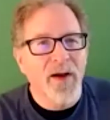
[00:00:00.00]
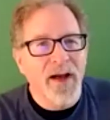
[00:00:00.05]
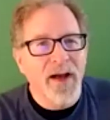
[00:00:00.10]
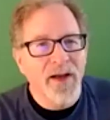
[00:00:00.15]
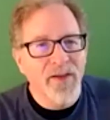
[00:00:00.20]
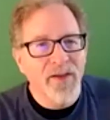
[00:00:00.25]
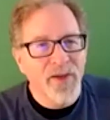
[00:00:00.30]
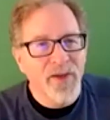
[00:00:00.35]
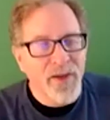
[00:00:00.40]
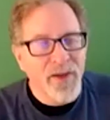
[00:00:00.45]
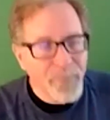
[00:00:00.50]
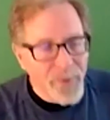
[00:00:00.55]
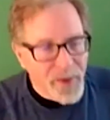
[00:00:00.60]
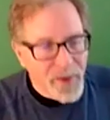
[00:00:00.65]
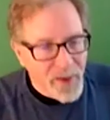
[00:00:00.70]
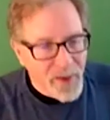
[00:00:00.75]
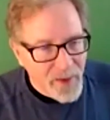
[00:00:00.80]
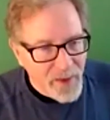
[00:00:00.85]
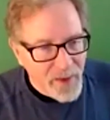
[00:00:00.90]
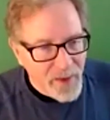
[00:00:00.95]
as a
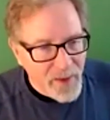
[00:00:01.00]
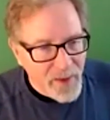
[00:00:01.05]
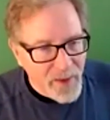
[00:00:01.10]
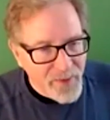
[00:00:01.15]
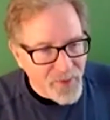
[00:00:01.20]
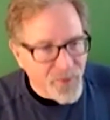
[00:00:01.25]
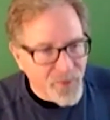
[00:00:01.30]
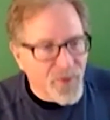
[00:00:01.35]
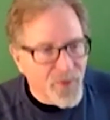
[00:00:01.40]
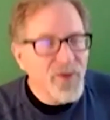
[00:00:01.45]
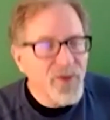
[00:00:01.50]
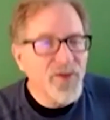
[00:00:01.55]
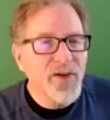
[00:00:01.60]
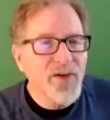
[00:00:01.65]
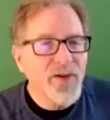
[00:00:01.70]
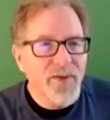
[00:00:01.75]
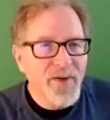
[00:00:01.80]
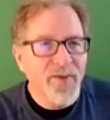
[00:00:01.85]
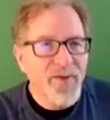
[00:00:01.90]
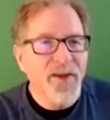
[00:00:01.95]

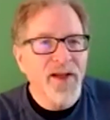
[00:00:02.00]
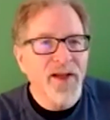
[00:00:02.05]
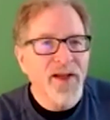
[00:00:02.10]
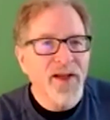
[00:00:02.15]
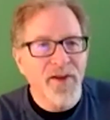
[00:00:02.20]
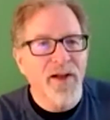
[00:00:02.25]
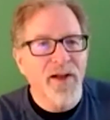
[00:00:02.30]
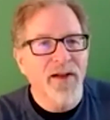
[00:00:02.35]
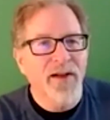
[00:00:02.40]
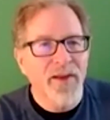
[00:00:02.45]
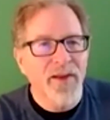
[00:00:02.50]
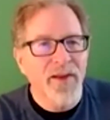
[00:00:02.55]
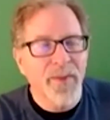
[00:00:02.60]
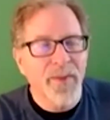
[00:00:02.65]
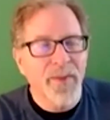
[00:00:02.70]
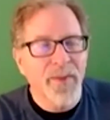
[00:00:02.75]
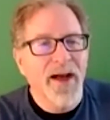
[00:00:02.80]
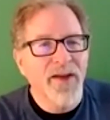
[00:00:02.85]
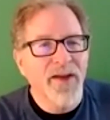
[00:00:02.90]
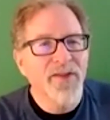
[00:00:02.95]
function of everything I've done in the
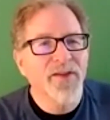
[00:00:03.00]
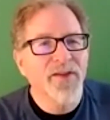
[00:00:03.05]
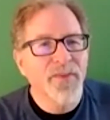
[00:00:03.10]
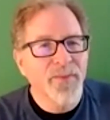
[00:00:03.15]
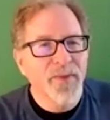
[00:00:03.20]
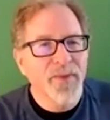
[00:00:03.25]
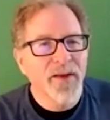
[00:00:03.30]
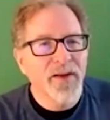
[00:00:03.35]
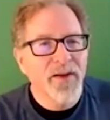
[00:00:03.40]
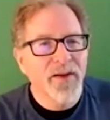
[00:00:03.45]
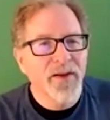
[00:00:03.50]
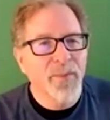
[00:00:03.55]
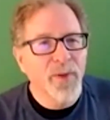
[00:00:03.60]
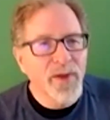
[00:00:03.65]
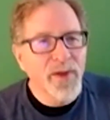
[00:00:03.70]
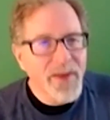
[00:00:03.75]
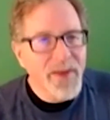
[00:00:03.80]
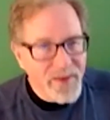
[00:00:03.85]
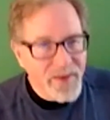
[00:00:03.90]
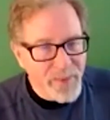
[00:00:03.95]
past, to
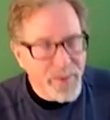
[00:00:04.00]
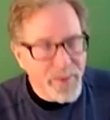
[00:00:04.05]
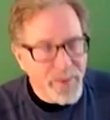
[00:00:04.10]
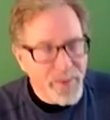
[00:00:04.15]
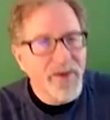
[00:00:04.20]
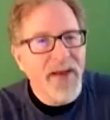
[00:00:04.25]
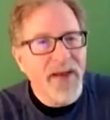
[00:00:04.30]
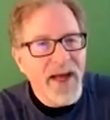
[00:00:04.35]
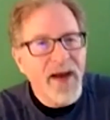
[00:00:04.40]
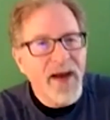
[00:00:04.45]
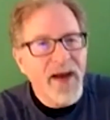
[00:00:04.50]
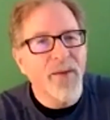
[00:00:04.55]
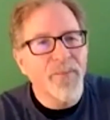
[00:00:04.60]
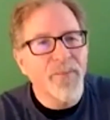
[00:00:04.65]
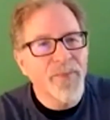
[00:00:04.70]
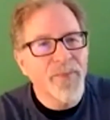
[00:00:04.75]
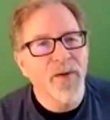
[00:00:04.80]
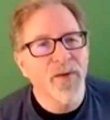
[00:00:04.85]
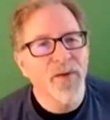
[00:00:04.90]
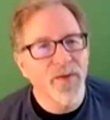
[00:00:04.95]
bring that to bear now,
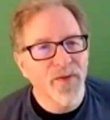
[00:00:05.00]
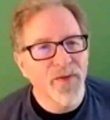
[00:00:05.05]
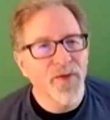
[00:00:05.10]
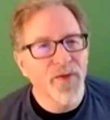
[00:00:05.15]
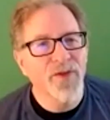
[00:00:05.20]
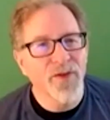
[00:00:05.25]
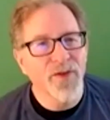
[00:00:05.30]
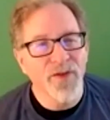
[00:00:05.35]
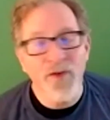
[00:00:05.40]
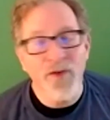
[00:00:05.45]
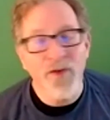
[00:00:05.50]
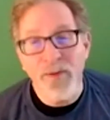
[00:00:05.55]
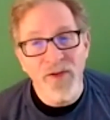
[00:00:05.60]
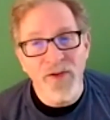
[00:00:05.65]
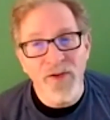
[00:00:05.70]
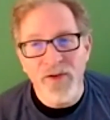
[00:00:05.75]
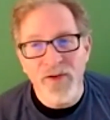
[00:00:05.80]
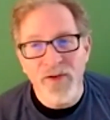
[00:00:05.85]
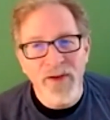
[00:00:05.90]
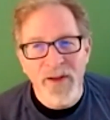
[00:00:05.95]
going future. So I'm
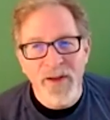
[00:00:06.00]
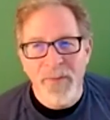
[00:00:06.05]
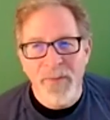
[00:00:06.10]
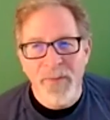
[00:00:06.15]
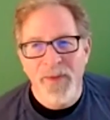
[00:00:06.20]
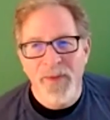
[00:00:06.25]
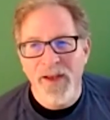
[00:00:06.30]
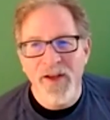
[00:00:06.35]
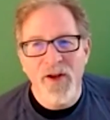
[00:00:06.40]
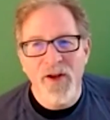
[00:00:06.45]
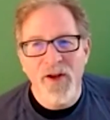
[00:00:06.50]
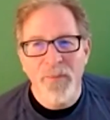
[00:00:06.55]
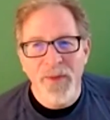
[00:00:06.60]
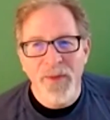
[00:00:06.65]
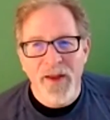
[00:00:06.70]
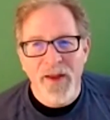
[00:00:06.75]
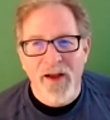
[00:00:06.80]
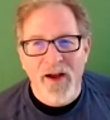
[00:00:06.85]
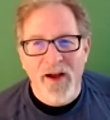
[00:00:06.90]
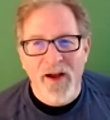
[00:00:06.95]
still, and
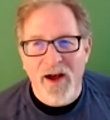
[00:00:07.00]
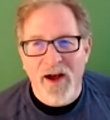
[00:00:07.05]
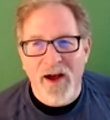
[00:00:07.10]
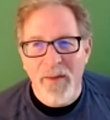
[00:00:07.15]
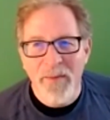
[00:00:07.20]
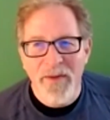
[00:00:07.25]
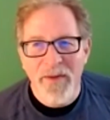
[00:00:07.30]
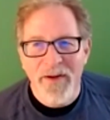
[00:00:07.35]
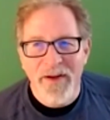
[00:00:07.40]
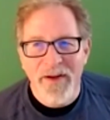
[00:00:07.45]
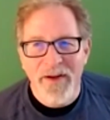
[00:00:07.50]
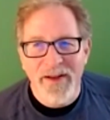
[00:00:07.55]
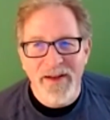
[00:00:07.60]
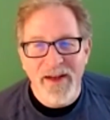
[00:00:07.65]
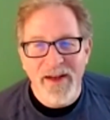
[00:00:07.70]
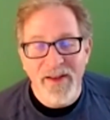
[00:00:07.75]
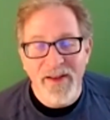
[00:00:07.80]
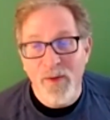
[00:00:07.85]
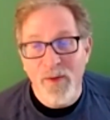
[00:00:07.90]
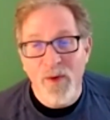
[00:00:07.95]

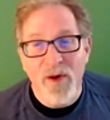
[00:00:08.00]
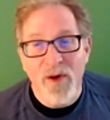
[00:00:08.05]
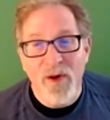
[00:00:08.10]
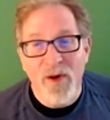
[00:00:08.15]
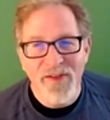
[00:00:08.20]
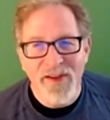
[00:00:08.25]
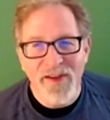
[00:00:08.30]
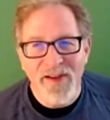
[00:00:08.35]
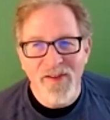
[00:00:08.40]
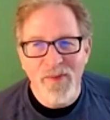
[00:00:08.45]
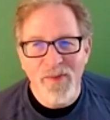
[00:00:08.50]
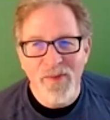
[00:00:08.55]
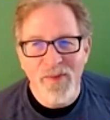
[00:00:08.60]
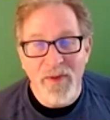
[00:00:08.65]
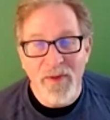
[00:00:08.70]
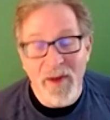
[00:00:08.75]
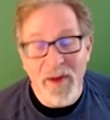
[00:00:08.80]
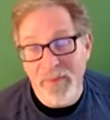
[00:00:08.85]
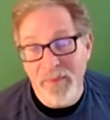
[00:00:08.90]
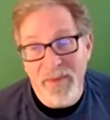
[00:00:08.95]
I think we're all
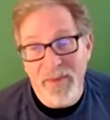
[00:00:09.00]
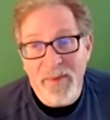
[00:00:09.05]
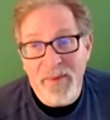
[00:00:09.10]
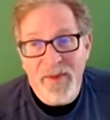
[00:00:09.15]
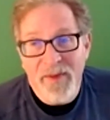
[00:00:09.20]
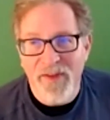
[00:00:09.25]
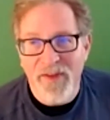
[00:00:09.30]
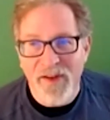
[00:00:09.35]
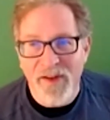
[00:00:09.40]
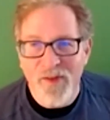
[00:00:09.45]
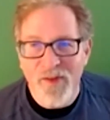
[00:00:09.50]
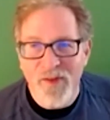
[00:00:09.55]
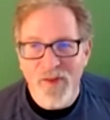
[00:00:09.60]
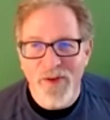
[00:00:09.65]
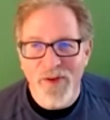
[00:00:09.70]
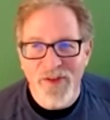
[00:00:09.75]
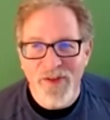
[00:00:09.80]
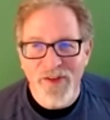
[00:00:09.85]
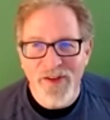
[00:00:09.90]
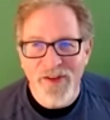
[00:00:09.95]
salespeople. I'm a
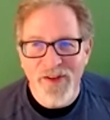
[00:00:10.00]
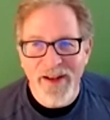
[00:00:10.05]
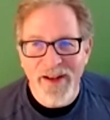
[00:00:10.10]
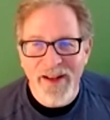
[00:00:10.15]
salesperson.